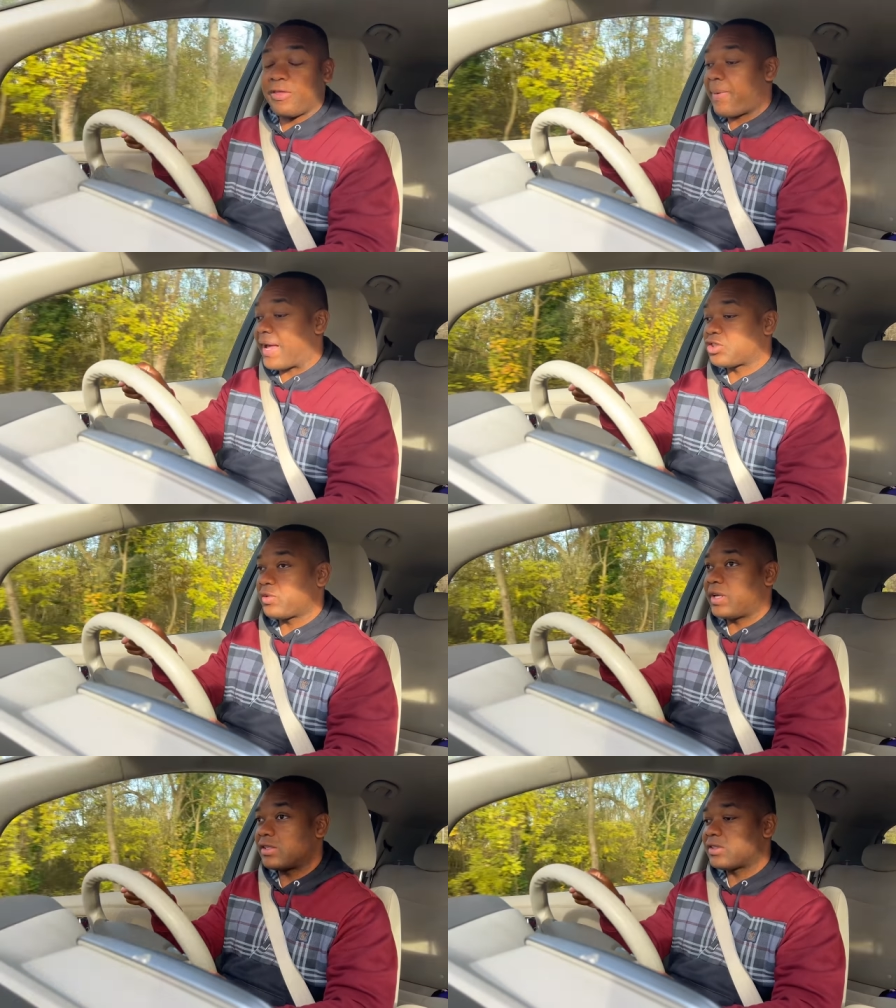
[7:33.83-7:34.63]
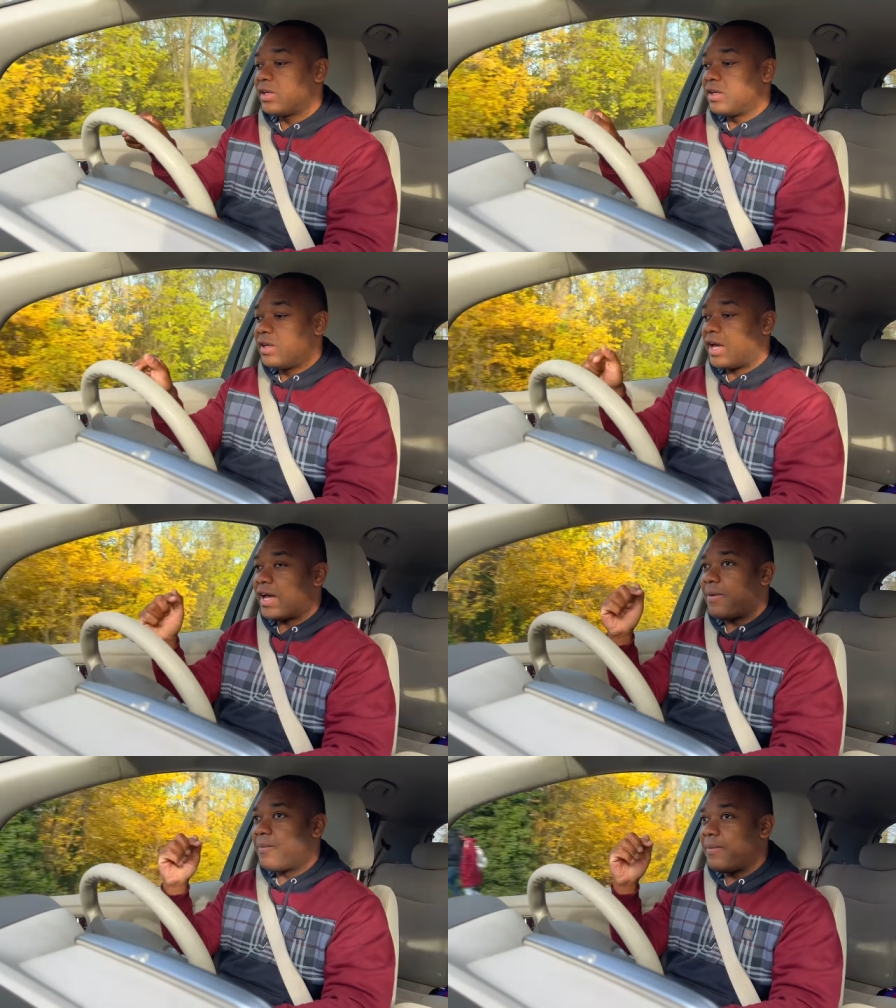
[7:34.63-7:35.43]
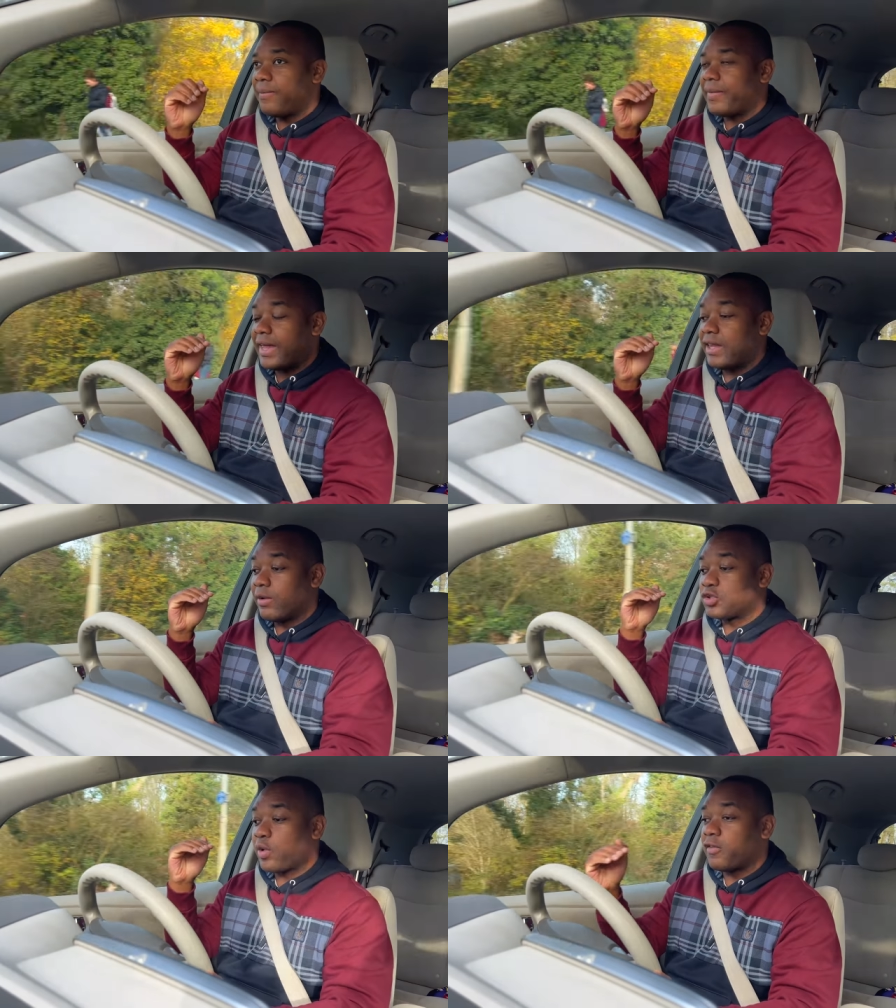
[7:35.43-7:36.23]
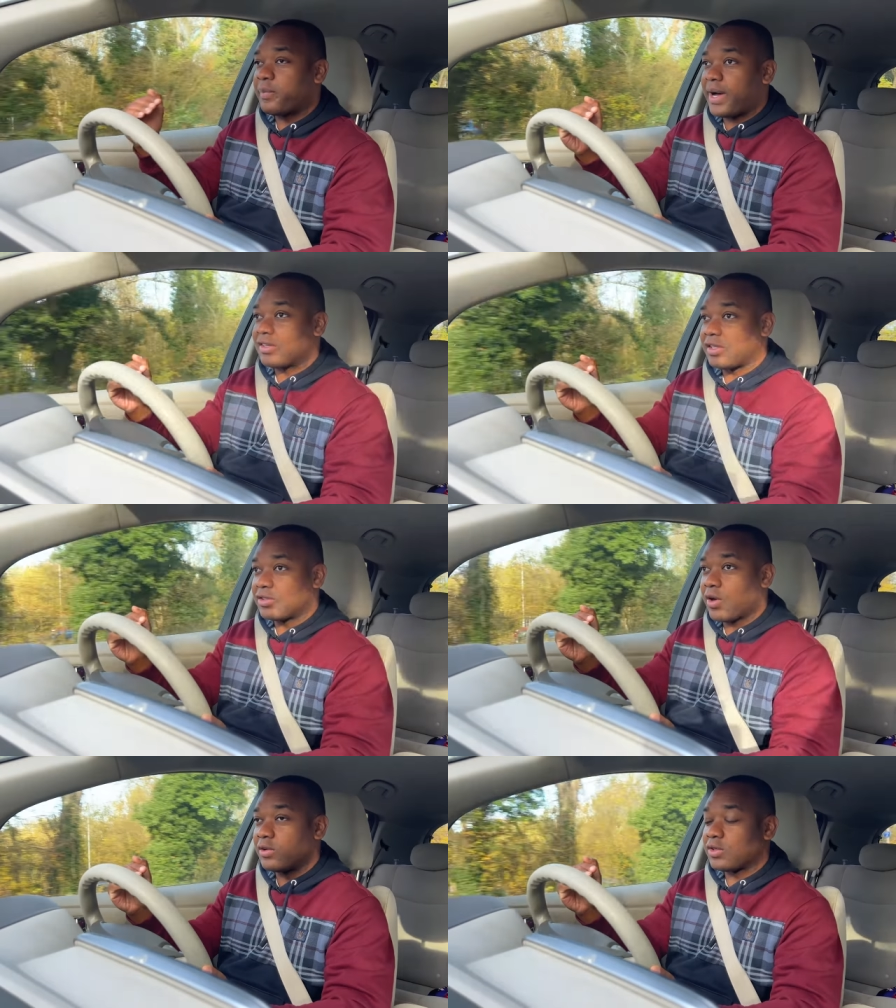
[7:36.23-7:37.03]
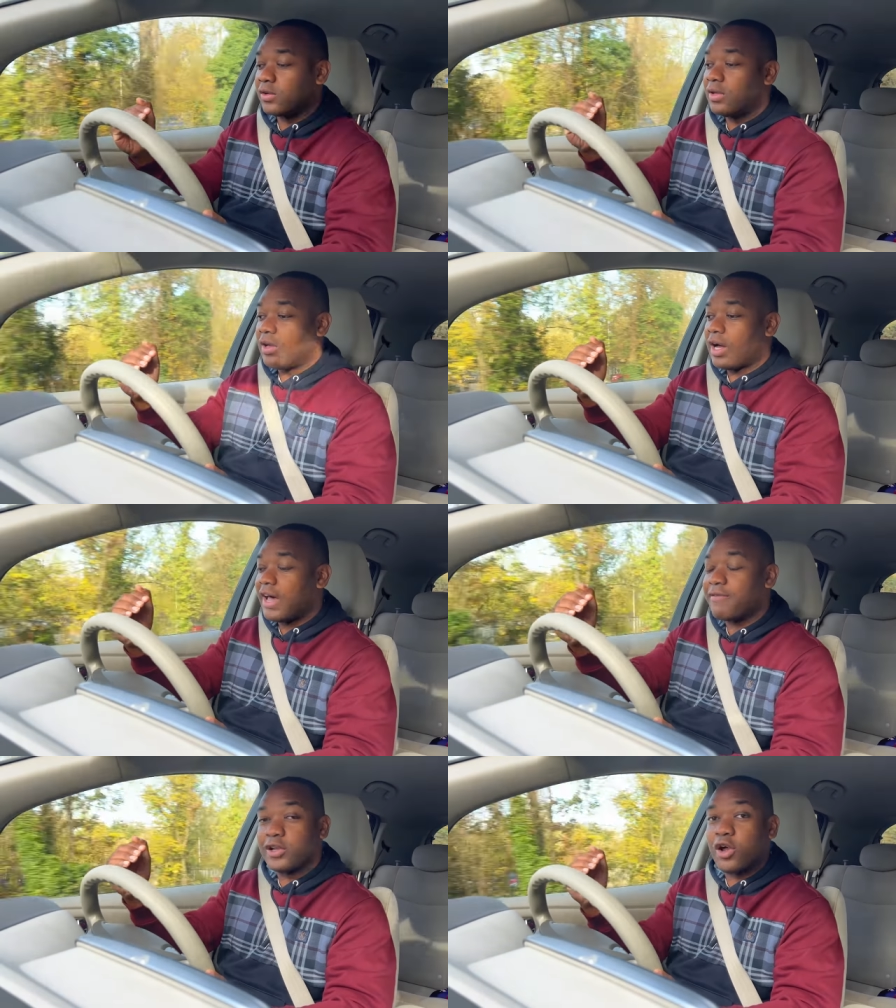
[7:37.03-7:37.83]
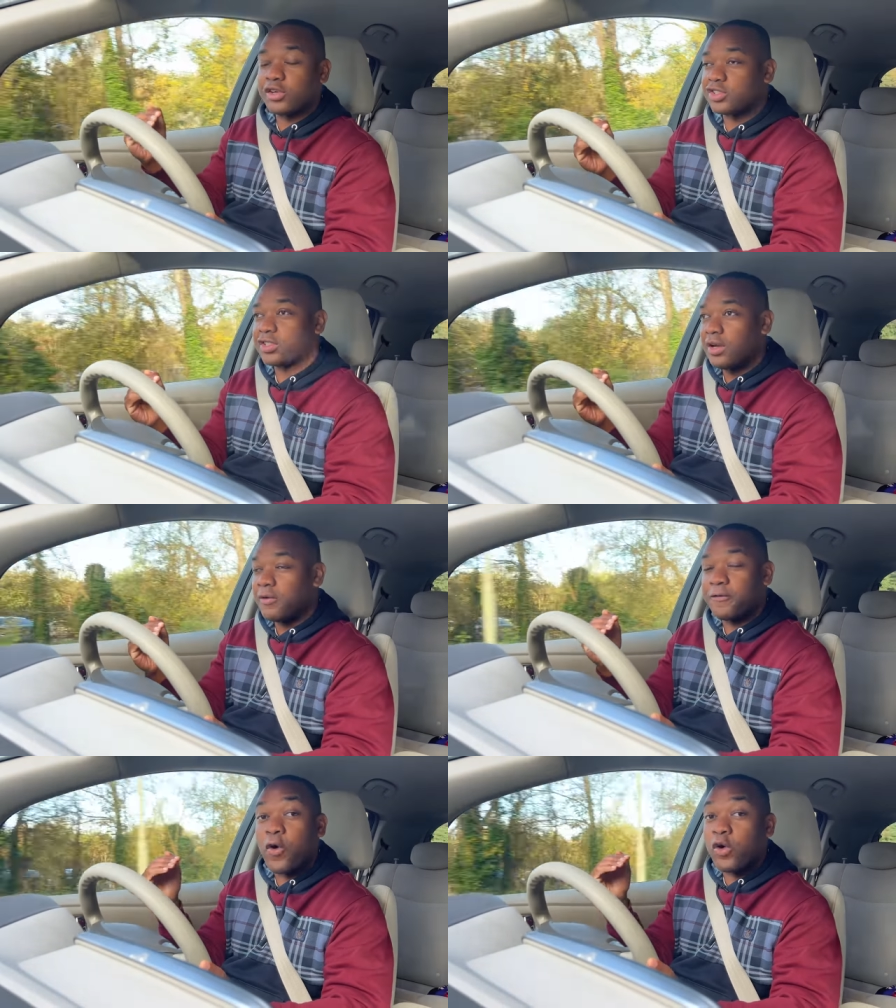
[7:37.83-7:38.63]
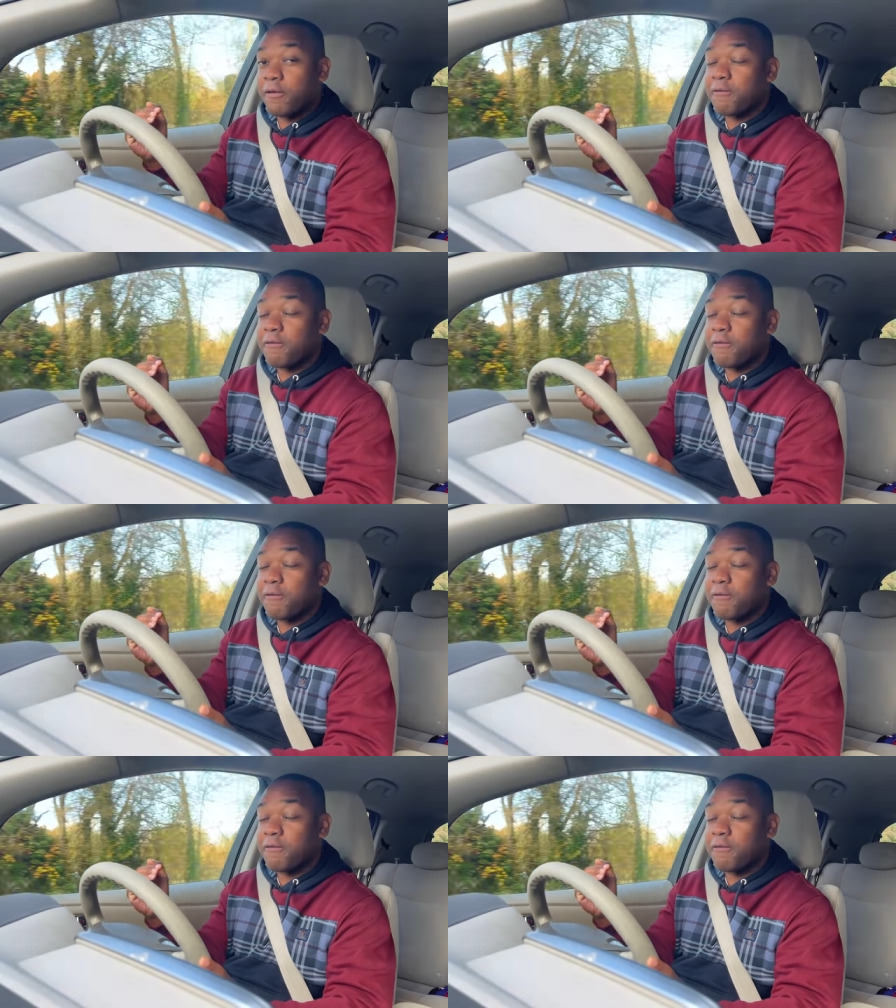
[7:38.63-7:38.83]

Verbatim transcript: the battery is. Um, and there are twelve bars in total. I've lost four